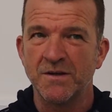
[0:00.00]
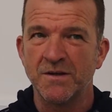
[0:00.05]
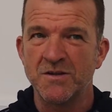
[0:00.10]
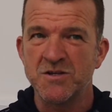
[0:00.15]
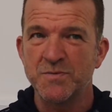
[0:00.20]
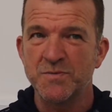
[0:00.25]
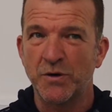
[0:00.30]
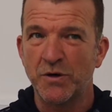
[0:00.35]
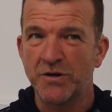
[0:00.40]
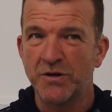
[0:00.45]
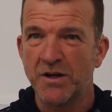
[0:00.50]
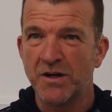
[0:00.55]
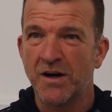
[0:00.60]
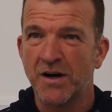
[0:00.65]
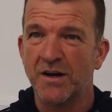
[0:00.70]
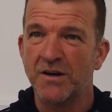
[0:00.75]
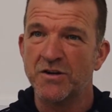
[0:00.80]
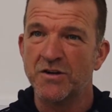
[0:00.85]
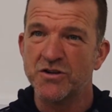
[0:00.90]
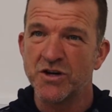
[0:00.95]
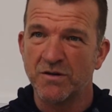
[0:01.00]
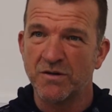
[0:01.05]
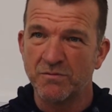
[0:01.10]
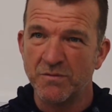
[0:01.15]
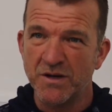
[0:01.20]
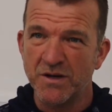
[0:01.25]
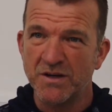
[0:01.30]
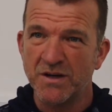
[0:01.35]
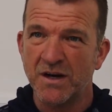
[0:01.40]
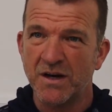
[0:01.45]
Spotted it, had a chat
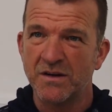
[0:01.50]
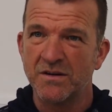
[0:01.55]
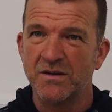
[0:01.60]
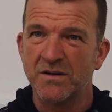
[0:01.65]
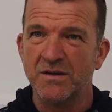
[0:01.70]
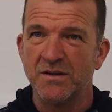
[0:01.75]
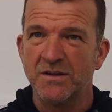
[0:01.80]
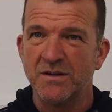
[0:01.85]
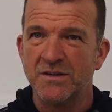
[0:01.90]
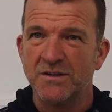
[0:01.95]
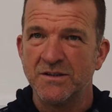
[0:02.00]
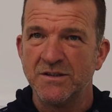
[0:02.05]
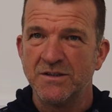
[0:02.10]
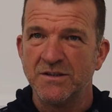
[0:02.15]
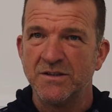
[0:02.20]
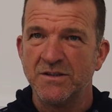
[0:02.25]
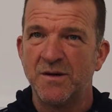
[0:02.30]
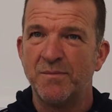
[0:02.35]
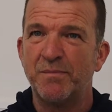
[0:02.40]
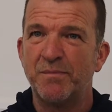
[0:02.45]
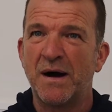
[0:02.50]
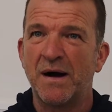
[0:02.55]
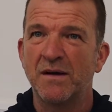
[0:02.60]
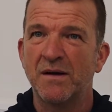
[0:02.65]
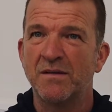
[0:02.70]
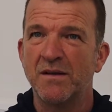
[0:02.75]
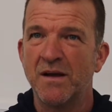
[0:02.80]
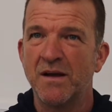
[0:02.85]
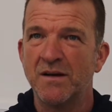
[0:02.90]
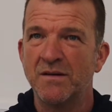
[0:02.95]
with my dad, and
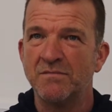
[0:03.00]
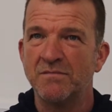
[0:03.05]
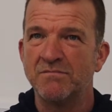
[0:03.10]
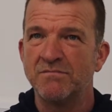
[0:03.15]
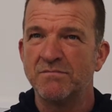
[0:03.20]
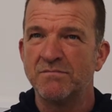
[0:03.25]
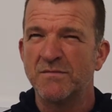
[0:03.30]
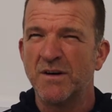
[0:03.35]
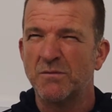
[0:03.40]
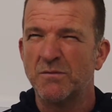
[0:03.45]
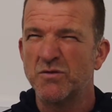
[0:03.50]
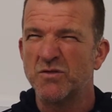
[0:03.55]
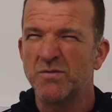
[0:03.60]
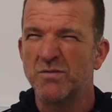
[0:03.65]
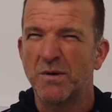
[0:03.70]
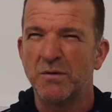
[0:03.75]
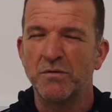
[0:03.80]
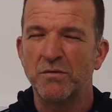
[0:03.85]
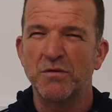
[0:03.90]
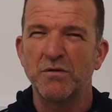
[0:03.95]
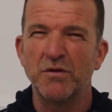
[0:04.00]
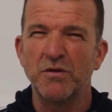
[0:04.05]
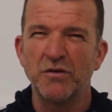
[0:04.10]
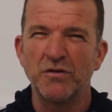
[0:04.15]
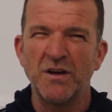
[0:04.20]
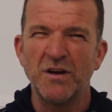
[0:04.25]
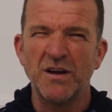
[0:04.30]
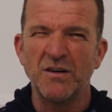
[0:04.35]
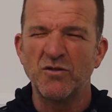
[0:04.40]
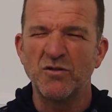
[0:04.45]
back then I was
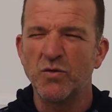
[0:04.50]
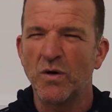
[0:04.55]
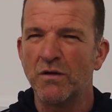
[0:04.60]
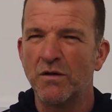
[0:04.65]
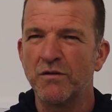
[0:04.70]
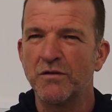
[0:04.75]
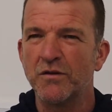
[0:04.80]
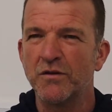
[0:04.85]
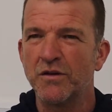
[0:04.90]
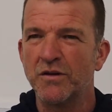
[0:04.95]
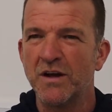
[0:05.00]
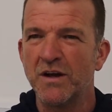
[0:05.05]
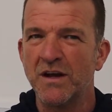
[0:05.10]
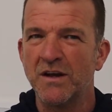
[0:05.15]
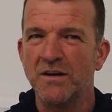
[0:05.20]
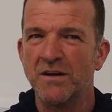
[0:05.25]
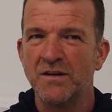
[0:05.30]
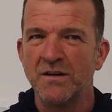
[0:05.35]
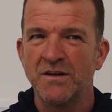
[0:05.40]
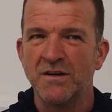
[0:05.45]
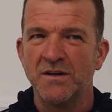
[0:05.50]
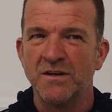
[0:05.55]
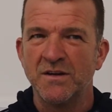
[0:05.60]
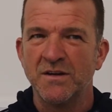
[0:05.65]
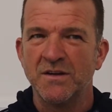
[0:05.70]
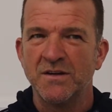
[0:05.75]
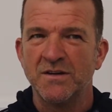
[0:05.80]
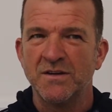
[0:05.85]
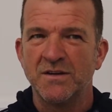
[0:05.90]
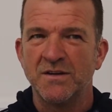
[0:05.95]
12, 13.
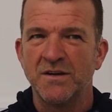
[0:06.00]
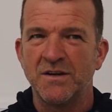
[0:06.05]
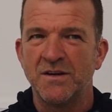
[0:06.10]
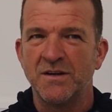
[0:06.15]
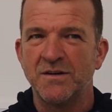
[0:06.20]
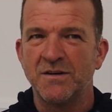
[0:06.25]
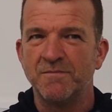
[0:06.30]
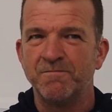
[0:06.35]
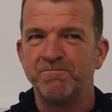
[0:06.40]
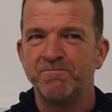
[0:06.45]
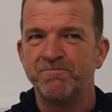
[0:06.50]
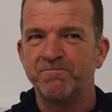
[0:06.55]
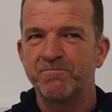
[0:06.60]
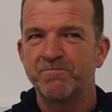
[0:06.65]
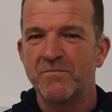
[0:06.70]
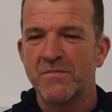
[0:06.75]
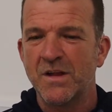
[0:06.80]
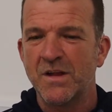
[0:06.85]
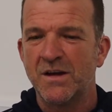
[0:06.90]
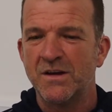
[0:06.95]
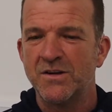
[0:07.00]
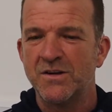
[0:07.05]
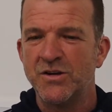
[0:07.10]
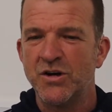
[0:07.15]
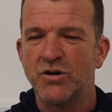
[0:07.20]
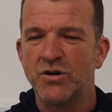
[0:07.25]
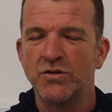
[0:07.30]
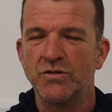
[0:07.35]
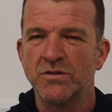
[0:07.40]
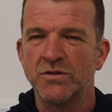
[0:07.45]
You
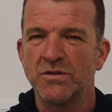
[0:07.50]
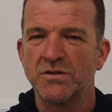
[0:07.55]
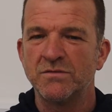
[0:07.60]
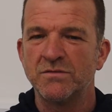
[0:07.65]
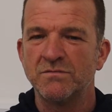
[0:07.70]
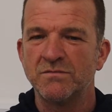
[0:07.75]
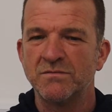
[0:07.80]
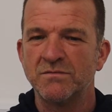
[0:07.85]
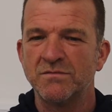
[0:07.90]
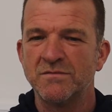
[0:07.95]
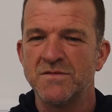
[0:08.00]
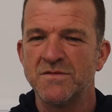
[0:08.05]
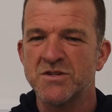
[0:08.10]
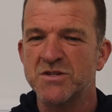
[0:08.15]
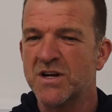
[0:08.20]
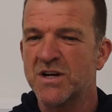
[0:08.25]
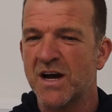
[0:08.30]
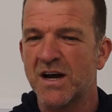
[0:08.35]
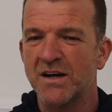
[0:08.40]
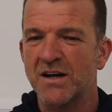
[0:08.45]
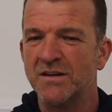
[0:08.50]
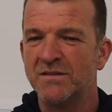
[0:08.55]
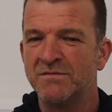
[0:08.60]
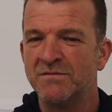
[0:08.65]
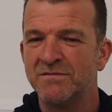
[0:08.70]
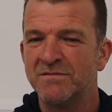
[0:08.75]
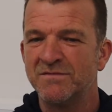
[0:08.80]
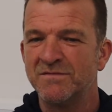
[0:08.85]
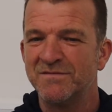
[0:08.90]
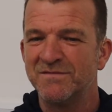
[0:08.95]
couldn't sign
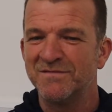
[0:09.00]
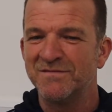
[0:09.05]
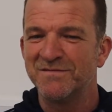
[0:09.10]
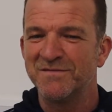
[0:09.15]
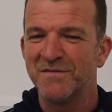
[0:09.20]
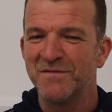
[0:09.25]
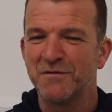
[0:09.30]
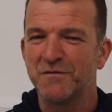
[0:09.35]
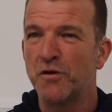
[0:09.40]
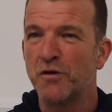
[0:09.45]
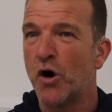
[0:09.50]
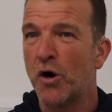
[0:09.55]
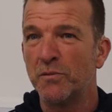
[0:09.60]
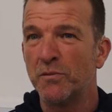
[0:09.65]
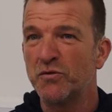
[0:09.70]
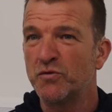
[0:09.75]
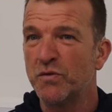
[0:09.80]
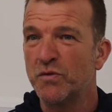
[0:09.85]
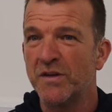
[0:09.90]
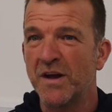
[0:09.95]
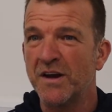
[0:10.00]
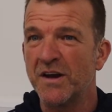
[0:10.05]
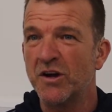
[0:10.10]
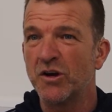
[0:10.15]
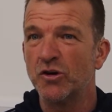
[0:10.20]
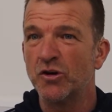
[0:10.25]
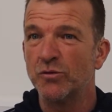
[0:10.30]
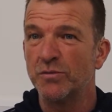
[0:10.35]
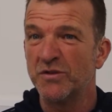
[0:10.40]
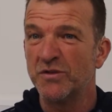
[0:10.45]
forms with any
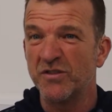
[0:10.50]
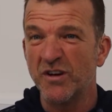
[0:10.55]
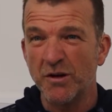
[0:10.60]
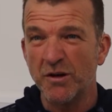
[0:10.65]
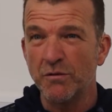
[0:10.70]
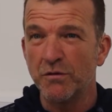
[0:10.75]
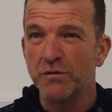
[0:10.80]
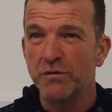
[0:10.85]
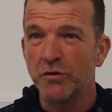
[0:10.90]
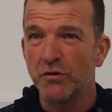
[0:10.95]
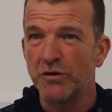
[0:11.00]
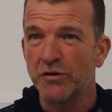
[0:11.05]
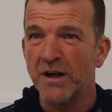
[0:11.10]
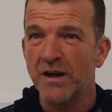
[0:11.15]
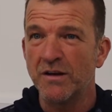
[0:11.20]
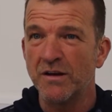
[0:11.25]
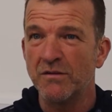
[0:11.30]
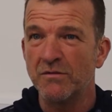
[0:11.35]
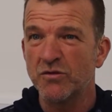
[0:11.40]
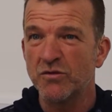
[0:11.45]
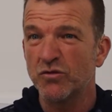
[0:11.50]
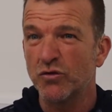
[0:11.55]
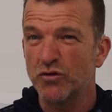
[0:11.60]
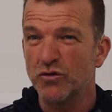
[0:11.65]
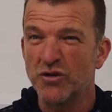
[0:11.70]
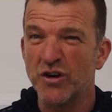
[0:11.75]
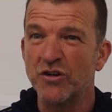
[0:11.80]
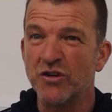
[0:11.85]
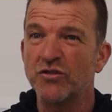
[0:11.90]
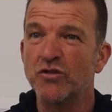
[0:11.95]
club until you were 14,
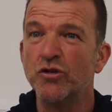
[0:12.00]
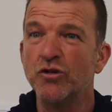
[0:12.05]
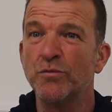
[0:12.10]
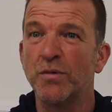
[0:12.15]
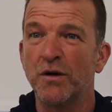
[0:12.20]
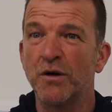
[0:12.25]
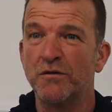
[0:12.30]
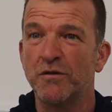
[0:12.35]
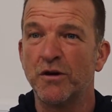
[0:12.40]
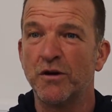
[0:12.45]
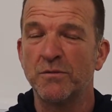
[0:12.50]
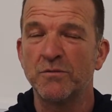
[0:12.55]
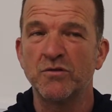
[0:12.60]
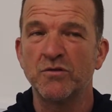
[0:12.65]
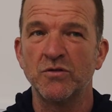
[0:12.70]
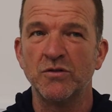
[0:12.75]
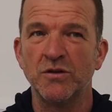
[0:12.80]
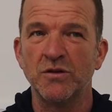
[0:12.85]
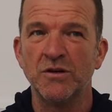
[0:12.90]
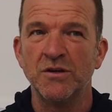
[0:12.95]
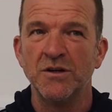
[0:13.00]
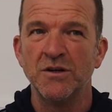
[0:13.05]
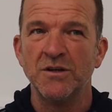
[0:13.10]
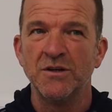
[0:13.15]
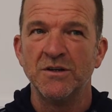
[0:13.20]
associated schoolboy form. So